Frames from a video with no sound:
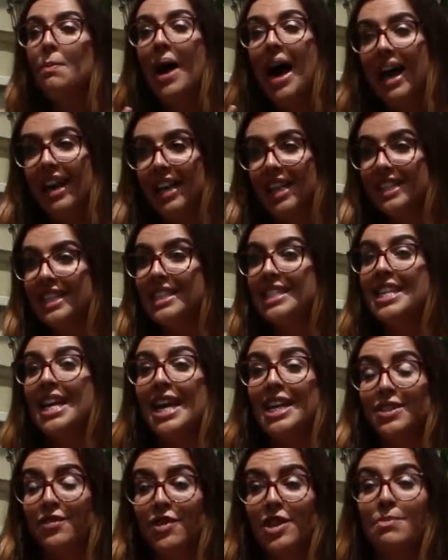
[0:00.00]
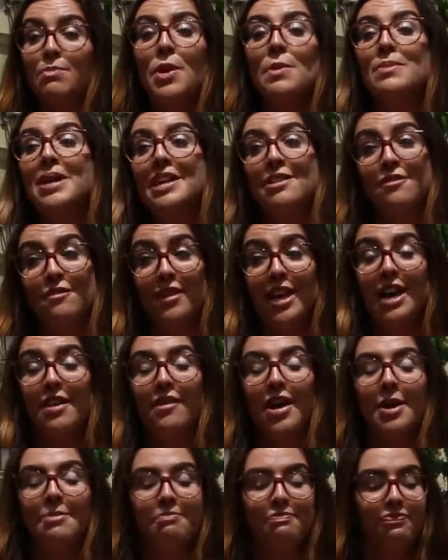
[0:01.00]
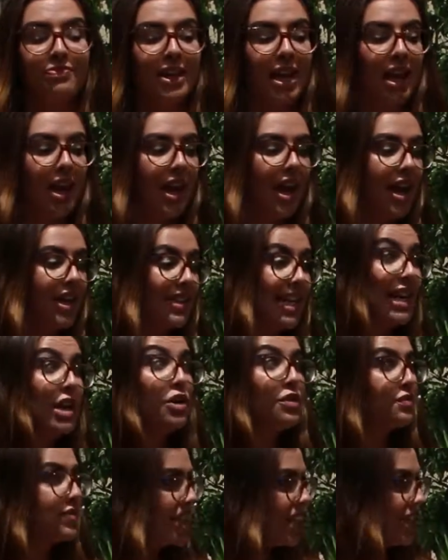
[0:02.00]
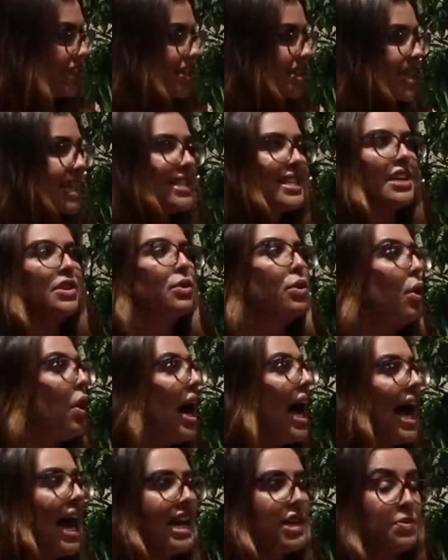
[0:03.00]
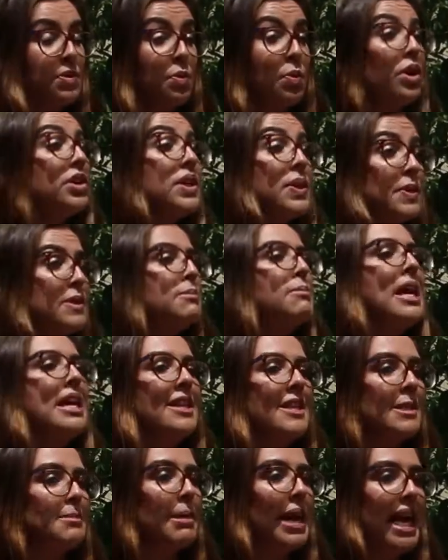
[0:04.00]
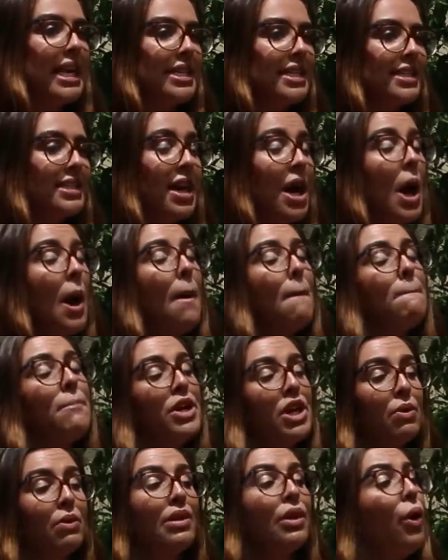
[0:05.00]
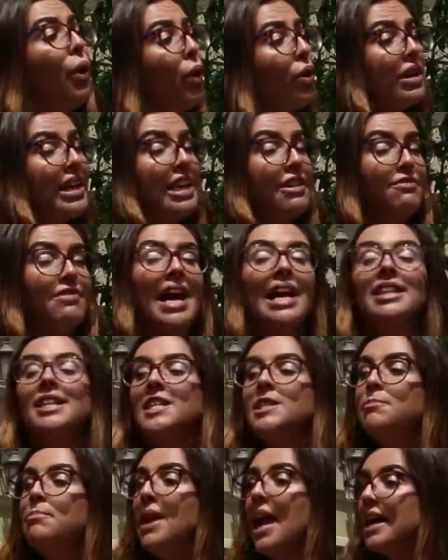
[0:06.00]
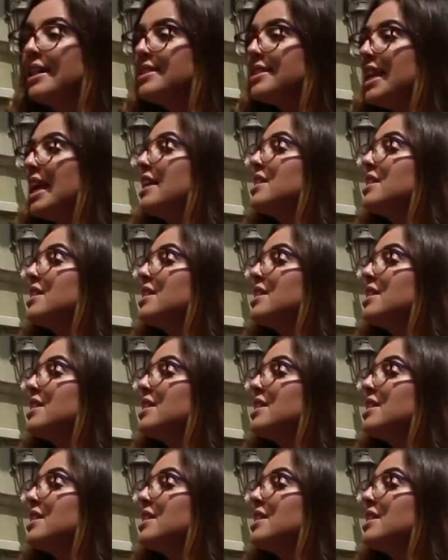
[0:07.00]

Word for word: the palate and the taste for the pumpkin flavour. They loved it. They said, go ahead, we want you to make this blend, but you will only find this blend